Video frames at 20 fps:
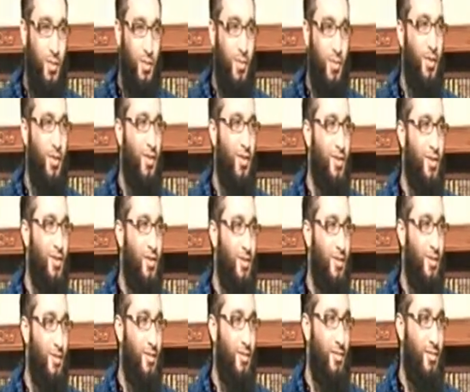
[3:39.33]
Have you heard about
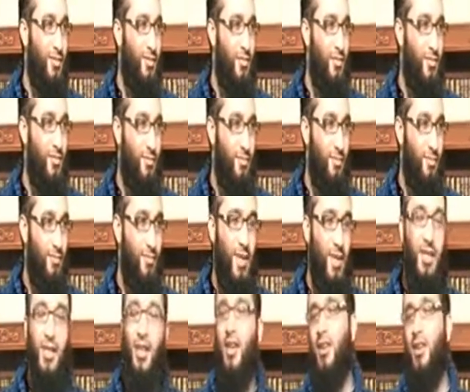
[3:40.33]
this?
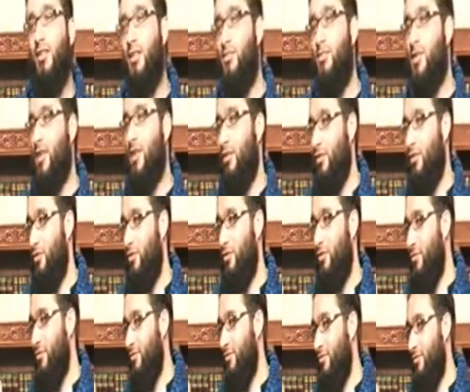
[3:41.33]
And he killed
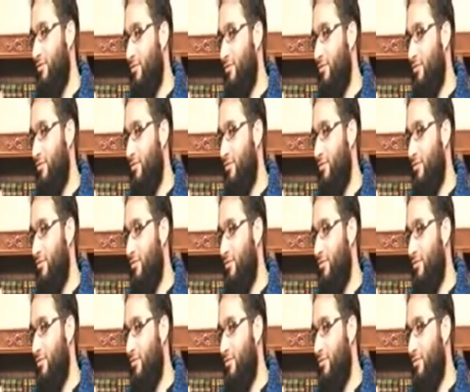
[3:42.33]
himself.